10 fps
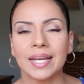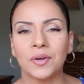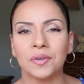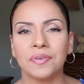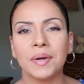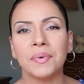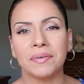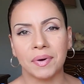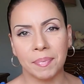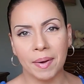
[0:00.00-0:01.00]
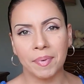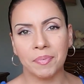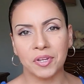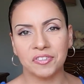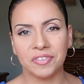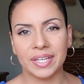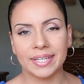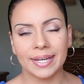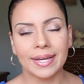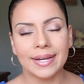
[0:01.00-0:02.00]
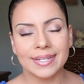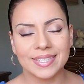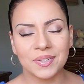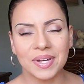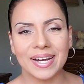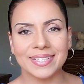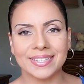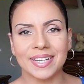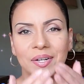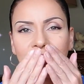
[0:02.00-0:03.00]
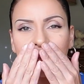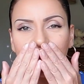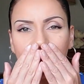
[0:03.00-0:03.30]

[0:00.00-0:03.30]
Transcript: get notified whenever I pop up on your feed. I'll see you guys later.